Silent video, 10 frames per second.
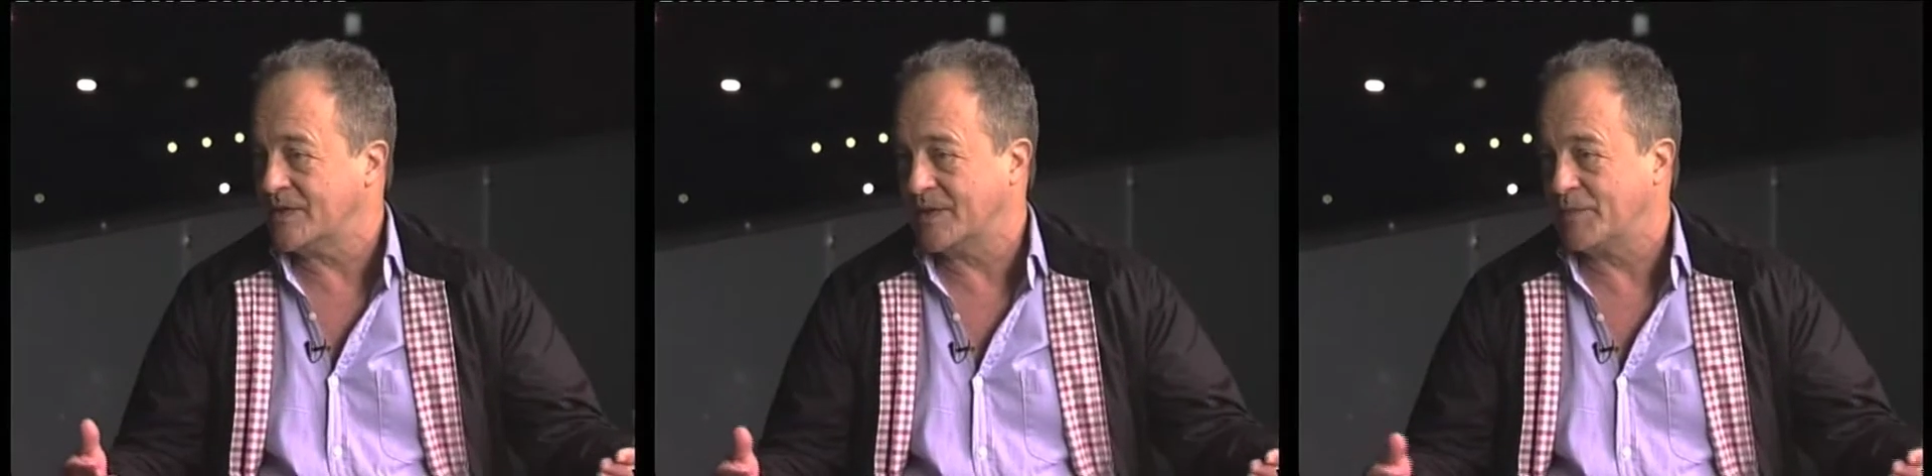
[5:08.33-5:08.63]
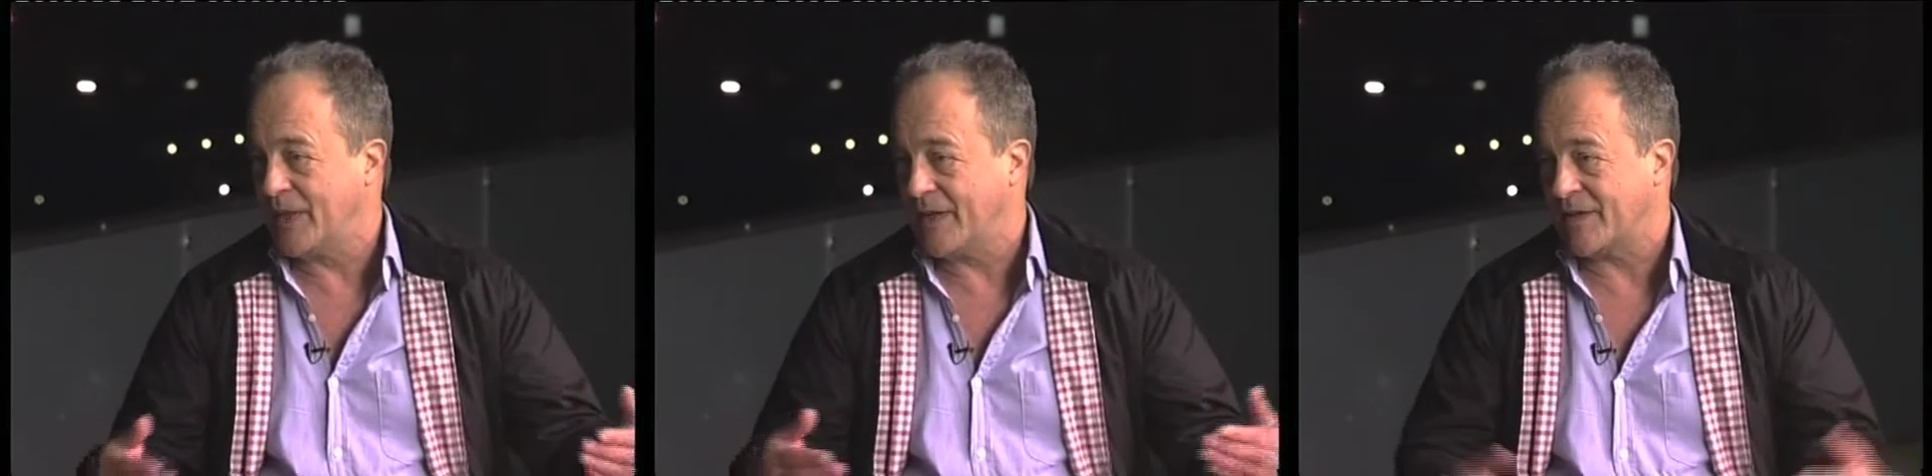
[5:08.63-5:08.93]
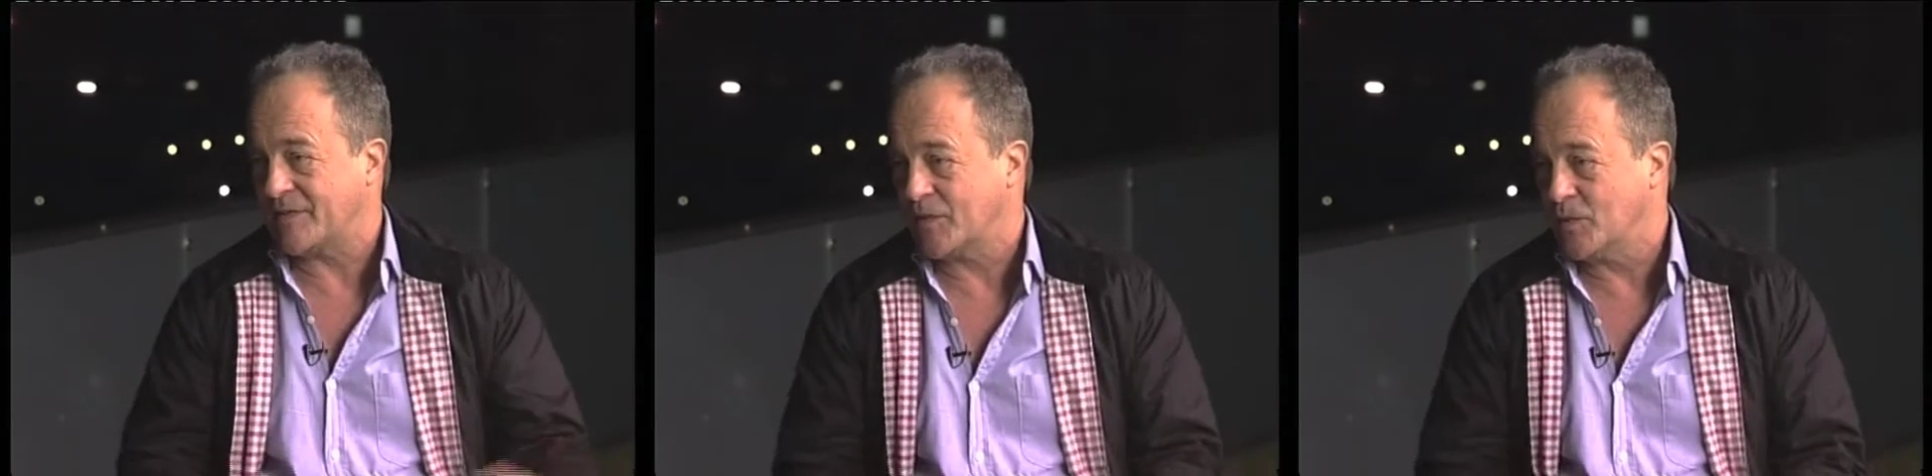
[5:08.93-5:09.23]
the
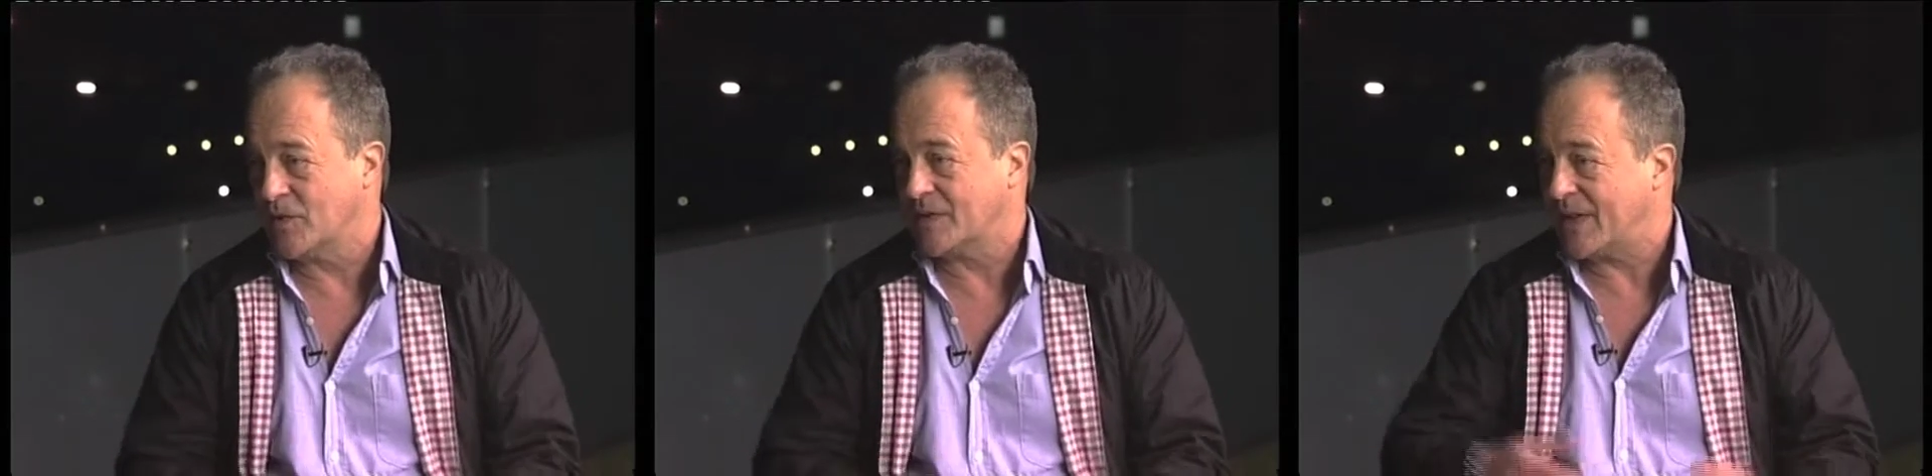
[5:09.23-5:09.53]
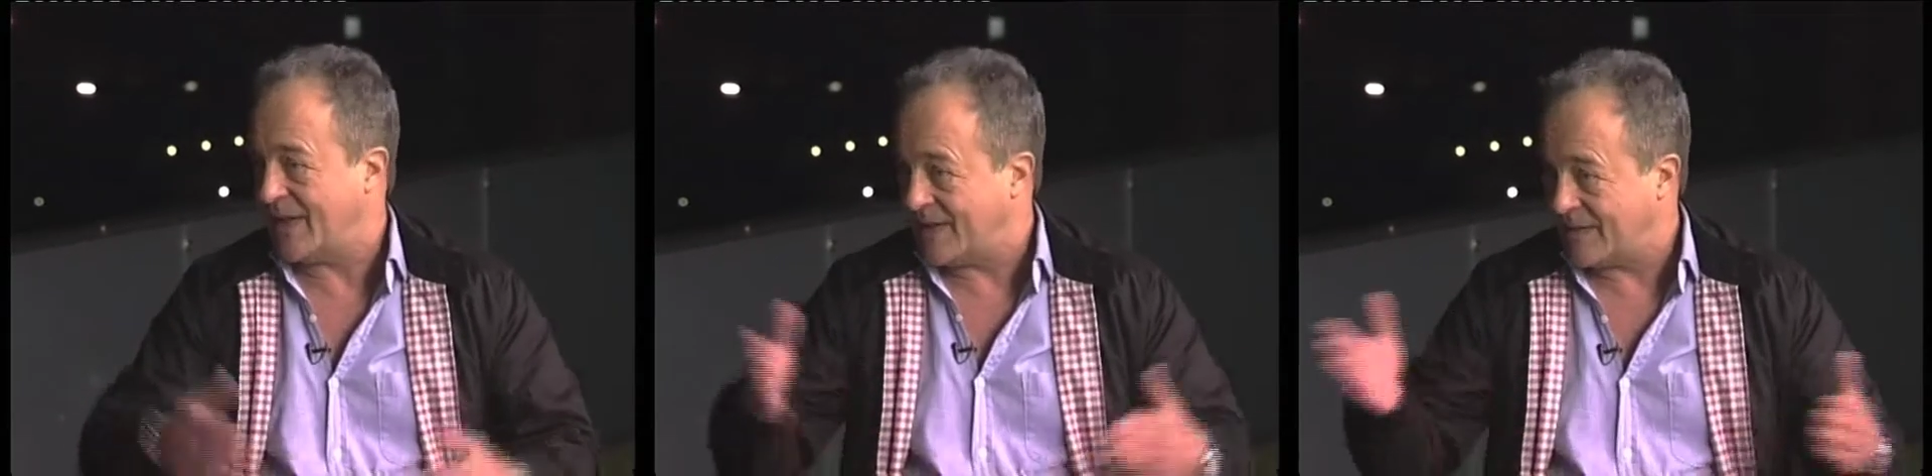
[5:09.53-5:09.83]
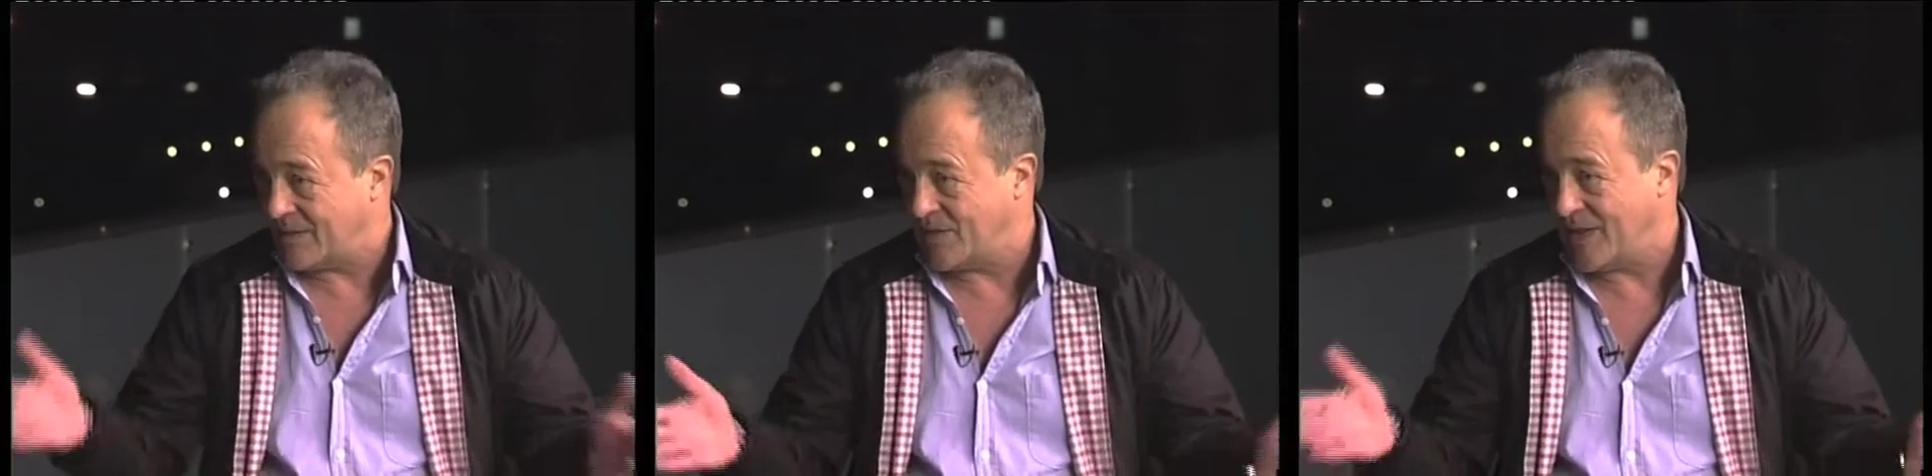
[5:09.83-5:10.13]
paediatric wards, and
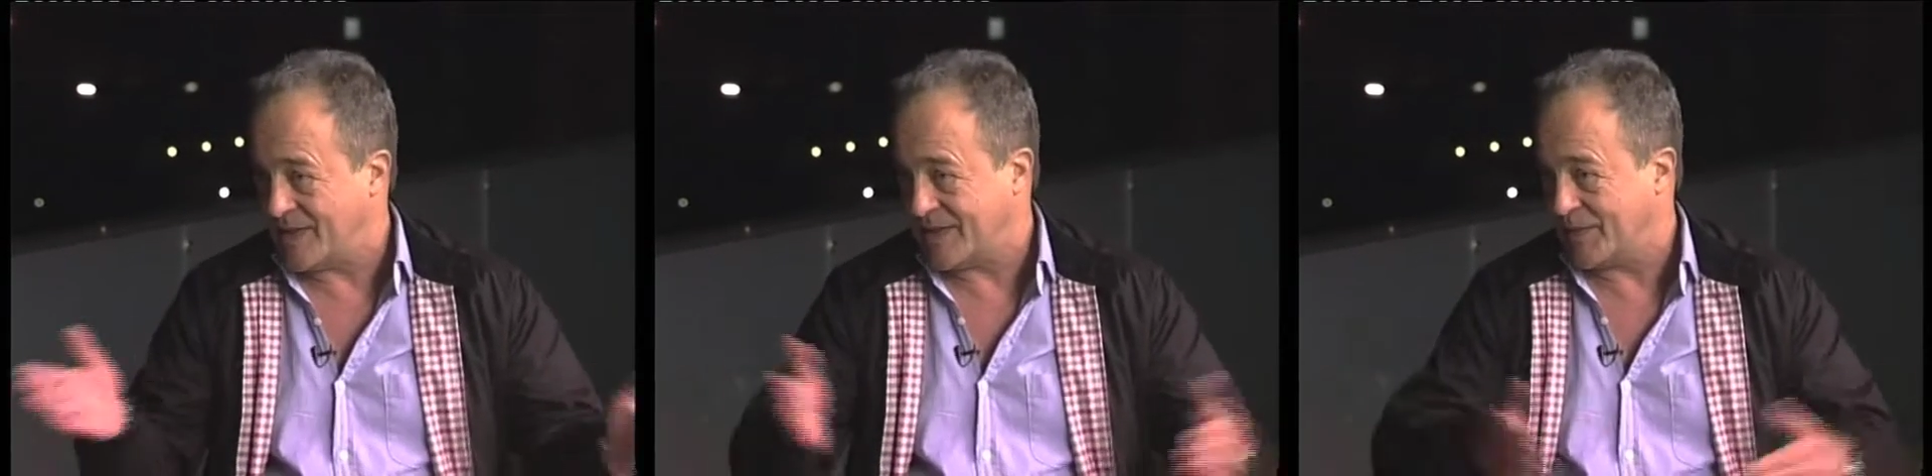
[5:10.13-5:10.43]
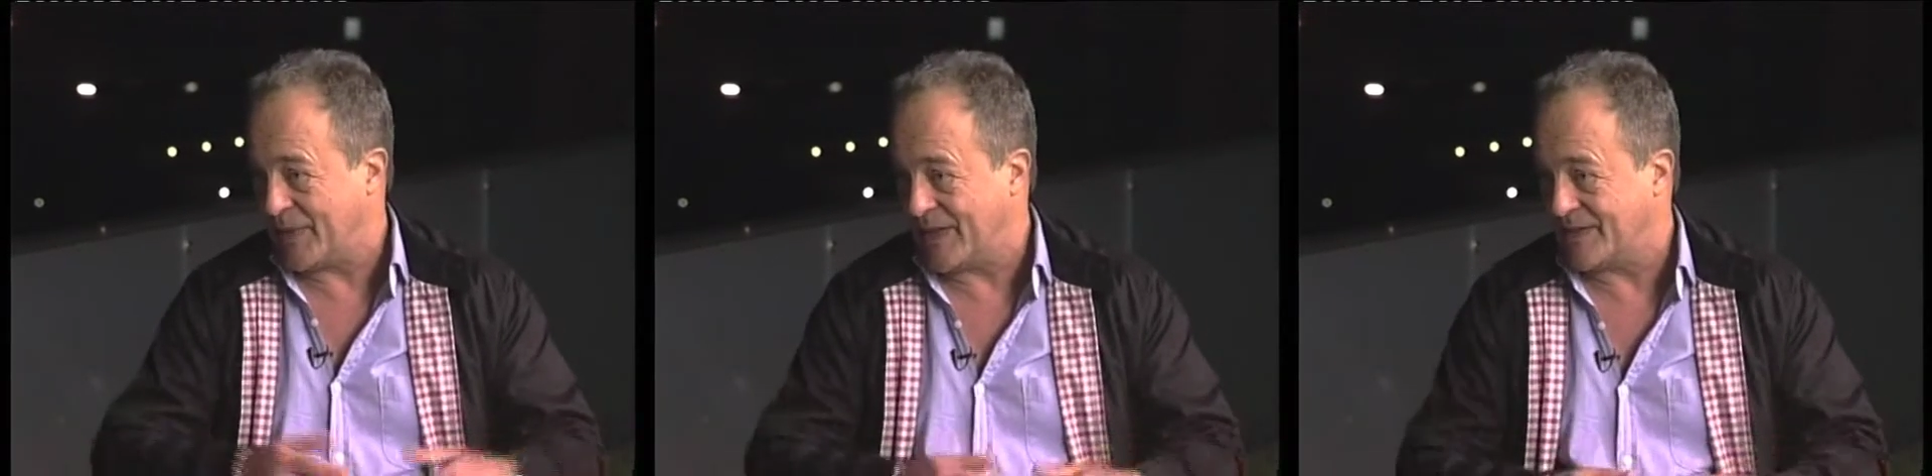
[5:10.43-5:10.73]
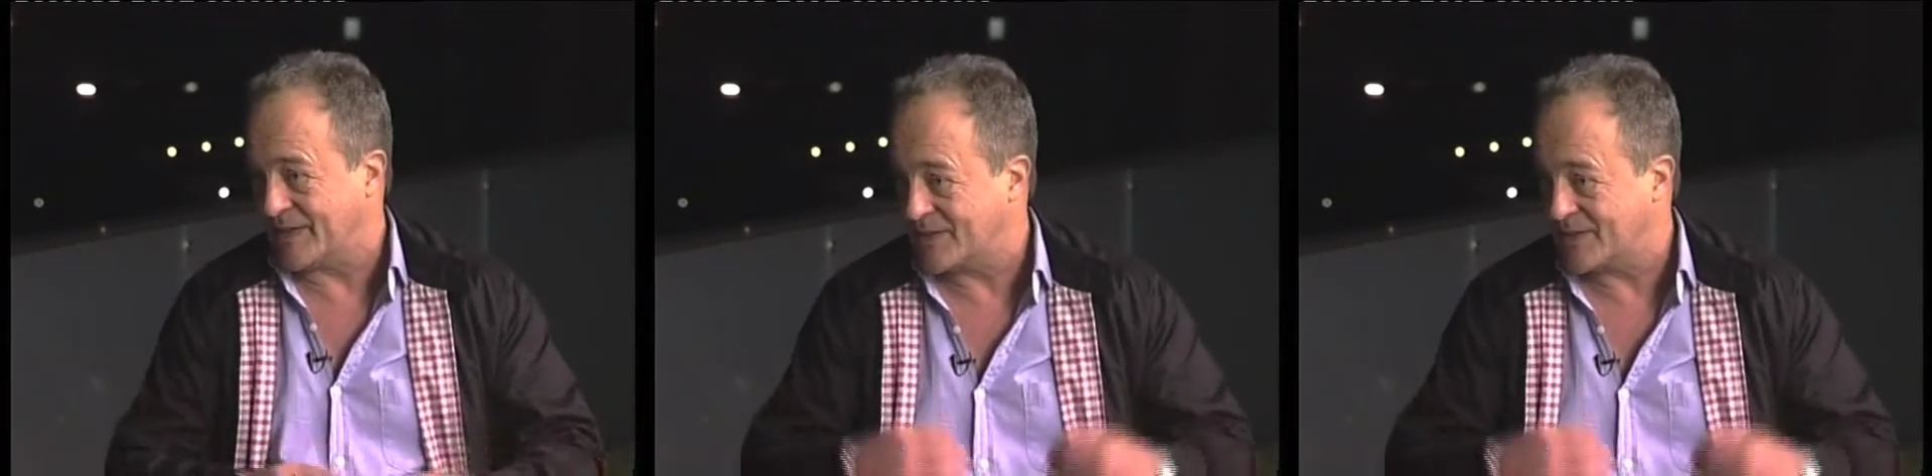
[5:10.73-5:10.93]
donating the paintings.